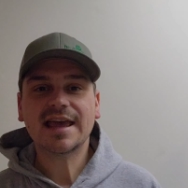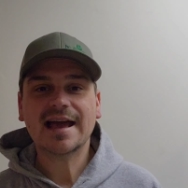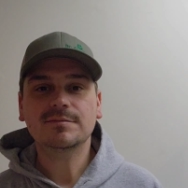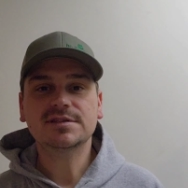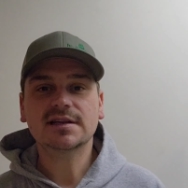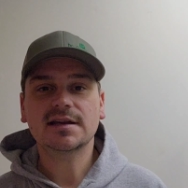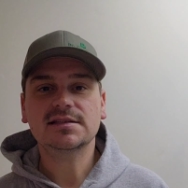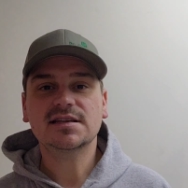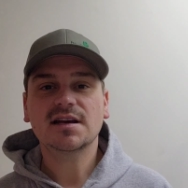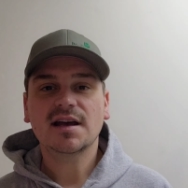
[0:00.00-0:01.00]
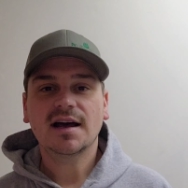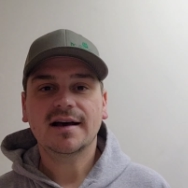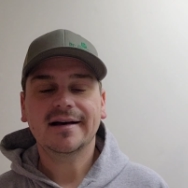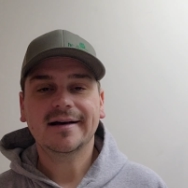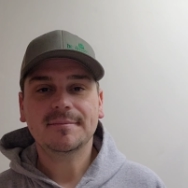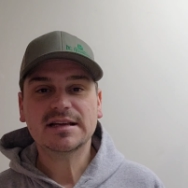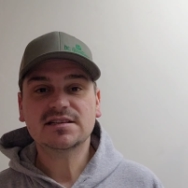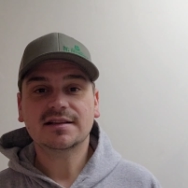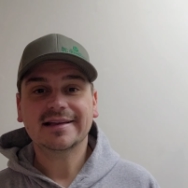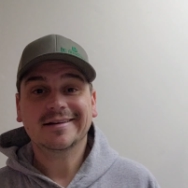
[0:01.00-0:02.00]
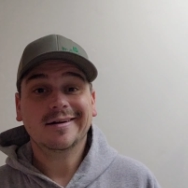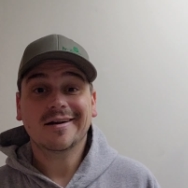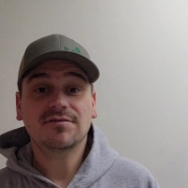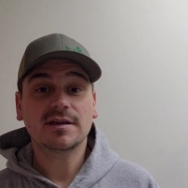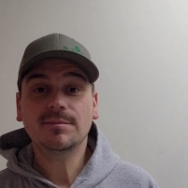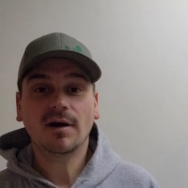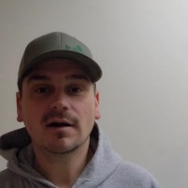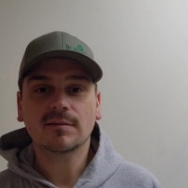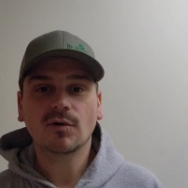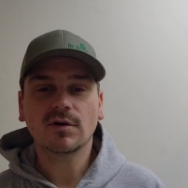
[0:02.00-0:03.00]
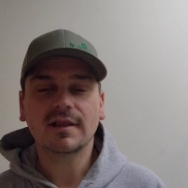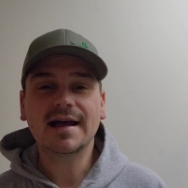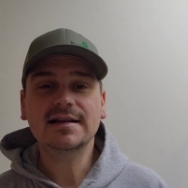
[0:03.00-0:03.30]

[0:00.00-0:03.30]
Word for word: campsite basically in an RV park, more or